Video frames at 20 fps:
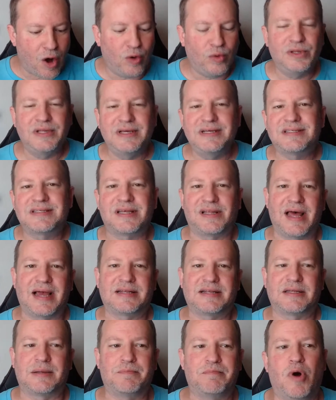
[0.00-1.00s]
only
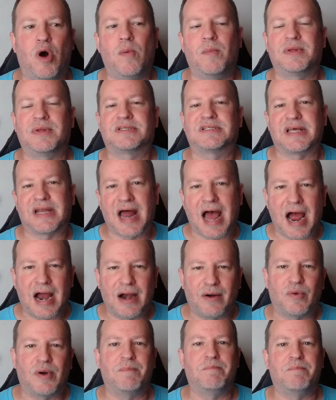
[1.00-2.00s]
selected moments that
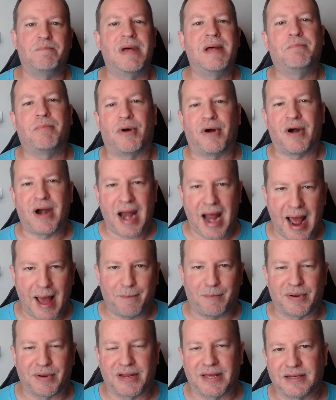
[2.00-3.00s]
I remember
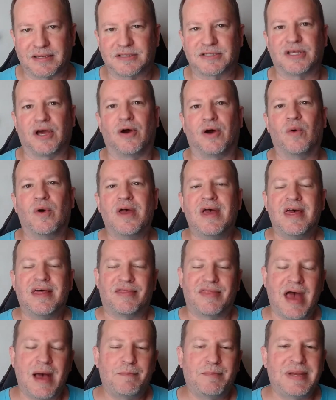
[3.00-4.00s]
happening. So
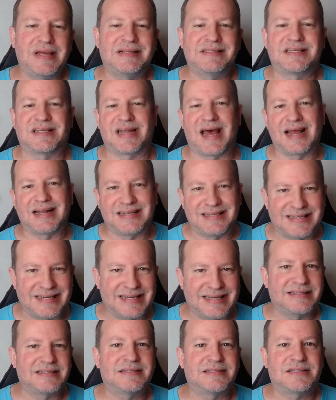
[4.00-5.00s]
that means that I
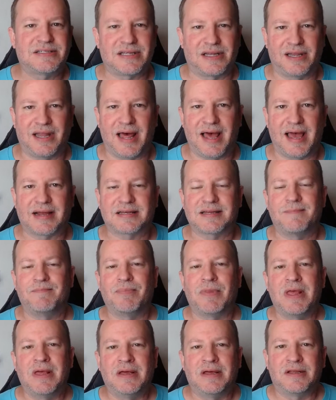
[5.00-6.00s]
didn't select
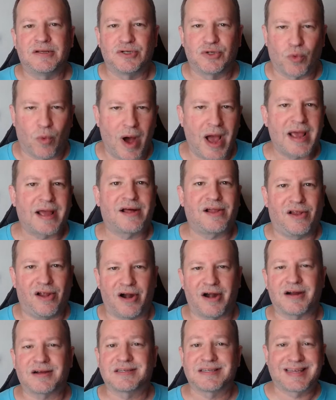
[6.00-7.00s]
Dwight
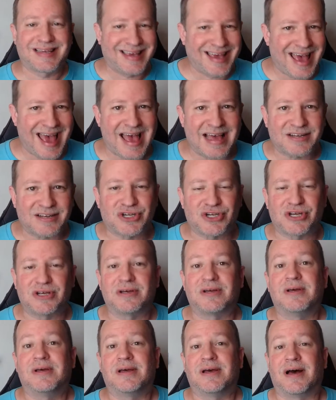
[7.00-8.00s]
Clark's catch
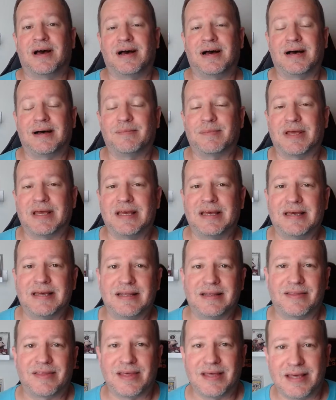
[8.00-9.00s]

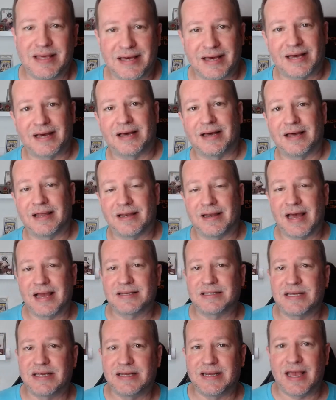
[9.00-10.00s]
in the
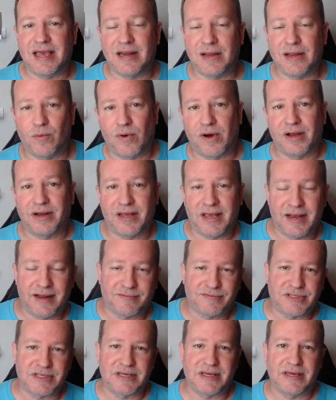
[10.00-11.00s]
1981
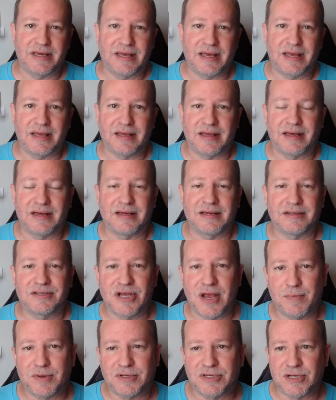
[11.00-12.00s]
NFC
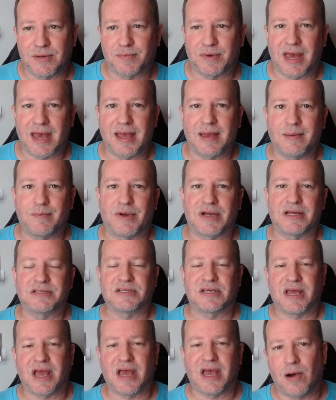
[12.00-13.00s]
championship game
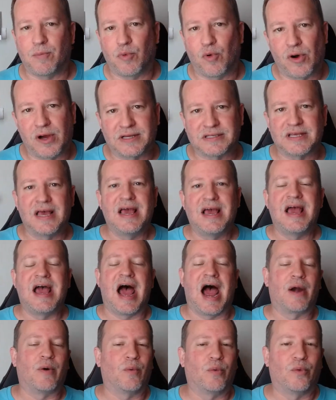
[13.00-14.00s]
against the Cowboys.
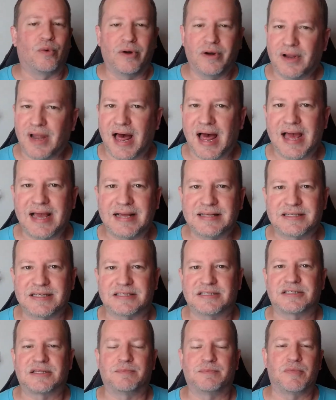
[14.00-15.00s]
I realize
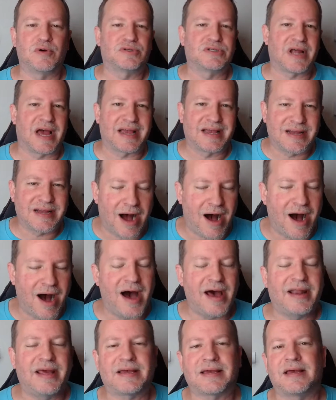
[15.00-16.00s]
it's the most
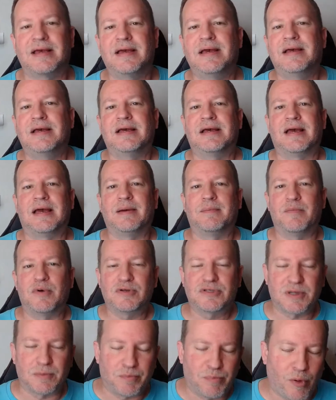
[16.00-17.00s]
iconic and
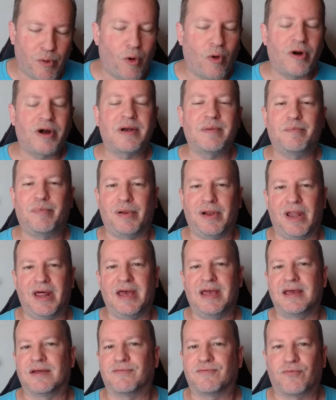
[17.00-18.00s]
most important
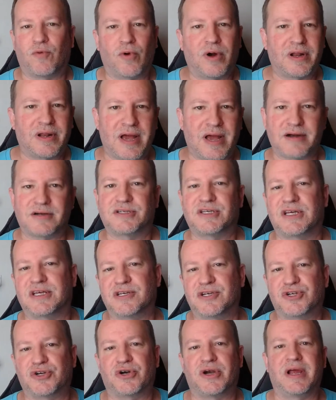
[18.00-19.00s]
play in 49ers
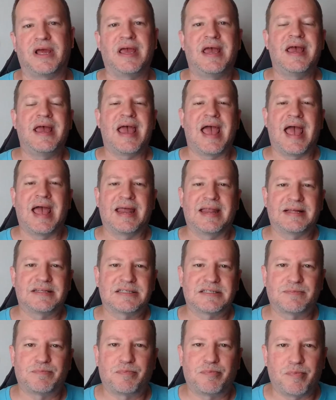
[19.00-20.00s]
history, and
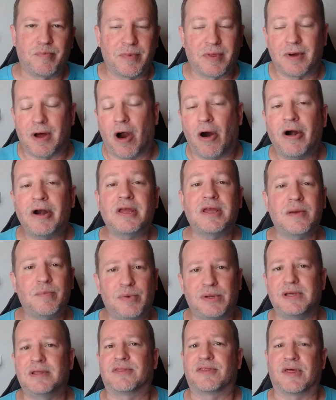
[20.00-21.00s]
it's
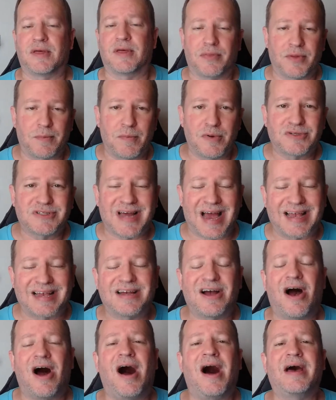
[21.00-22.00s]
arguably the most
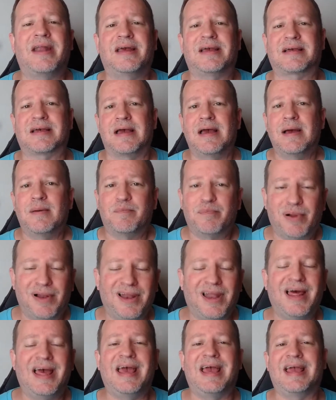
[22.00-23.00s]
iconic
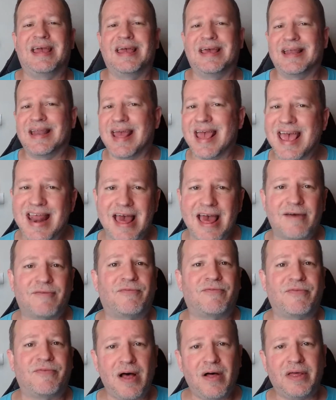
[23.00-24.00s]
play in
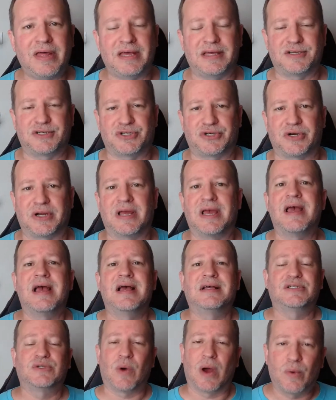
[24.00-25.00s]
NFL history.
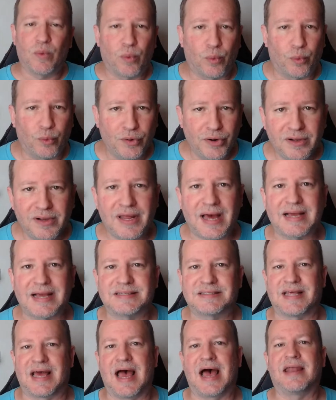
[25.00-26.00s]
So I
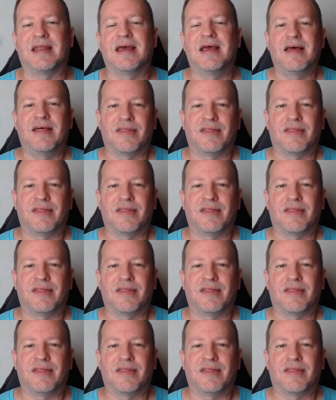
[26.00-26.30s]
realize that